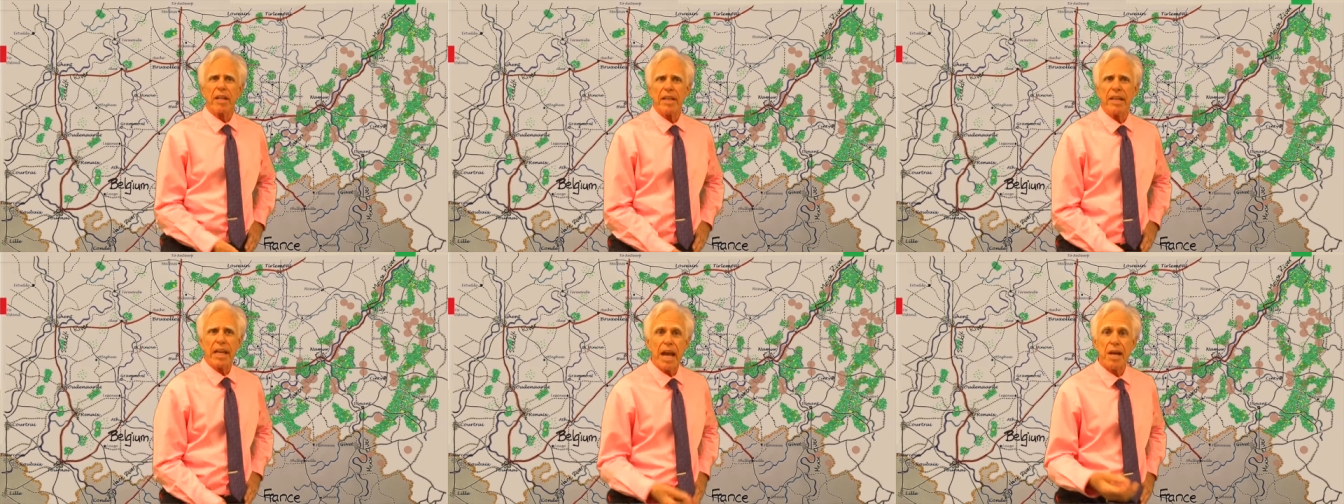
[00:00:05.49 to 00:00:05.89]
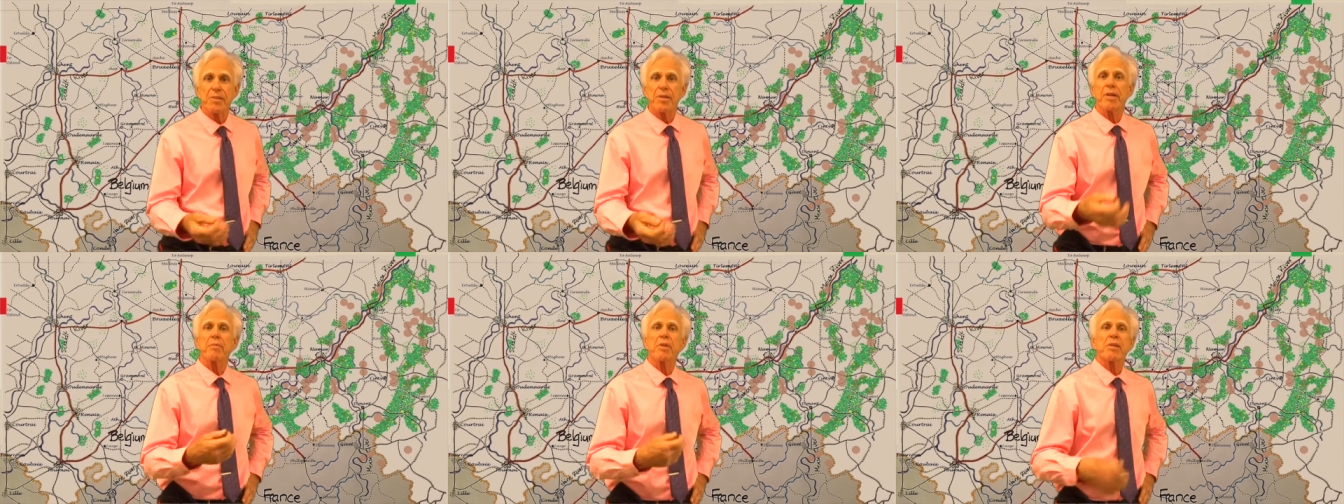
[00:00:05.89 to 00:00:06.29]
Lee
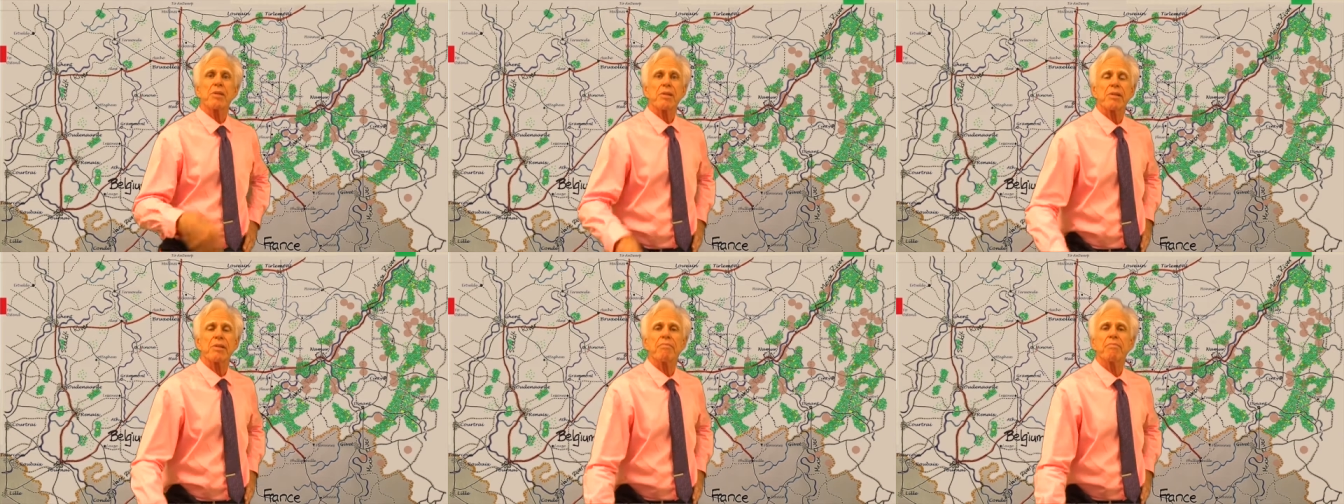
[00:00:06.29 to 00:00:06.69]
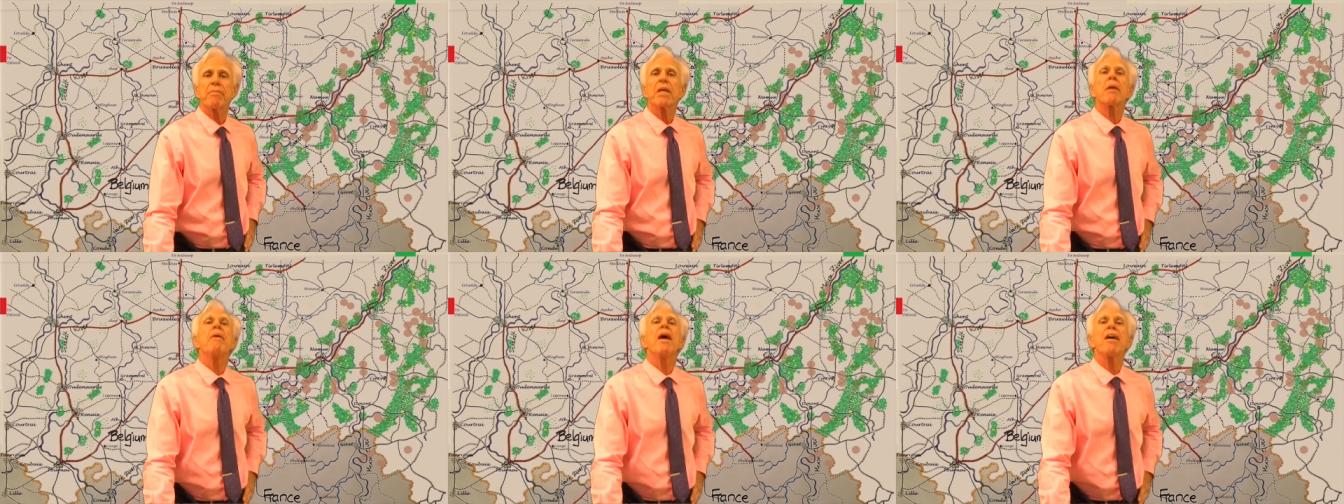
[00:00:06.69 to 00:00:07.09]
asked him his
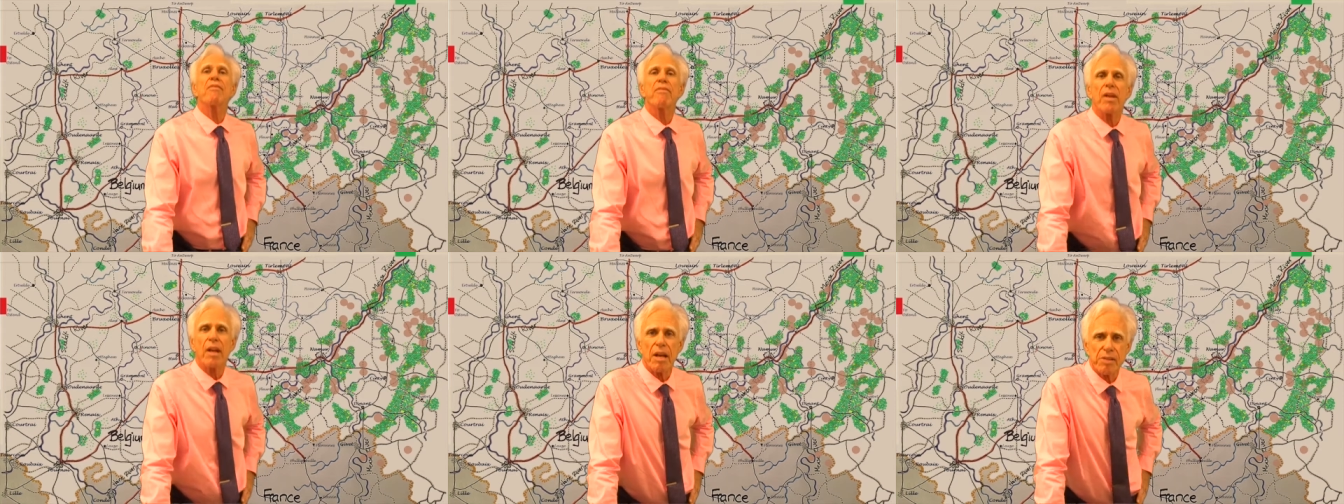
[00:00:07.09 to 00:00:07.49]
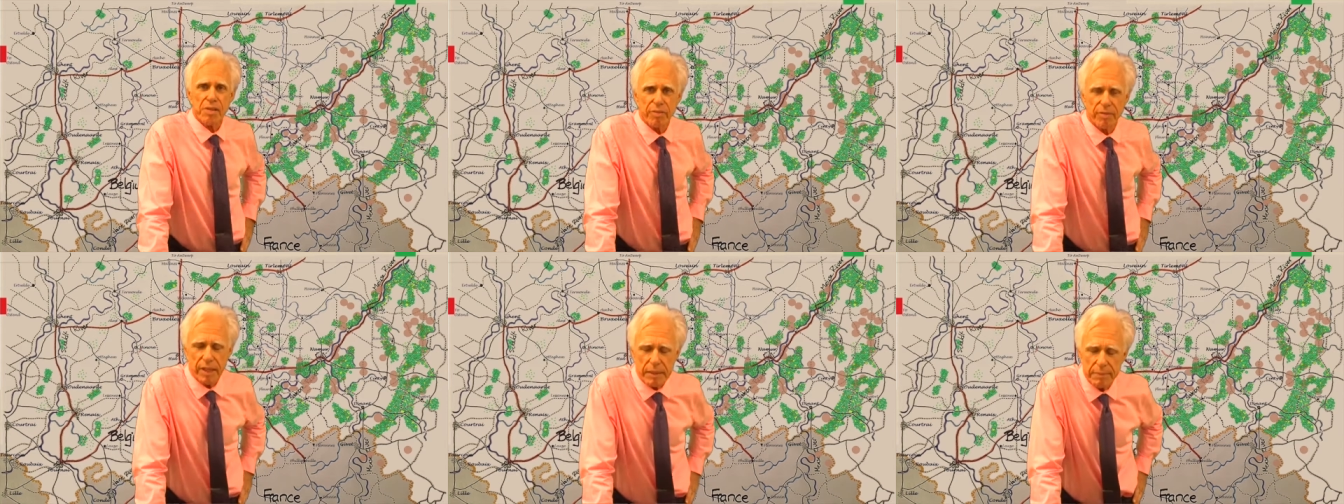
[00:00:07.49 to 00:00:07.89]
command philosophy.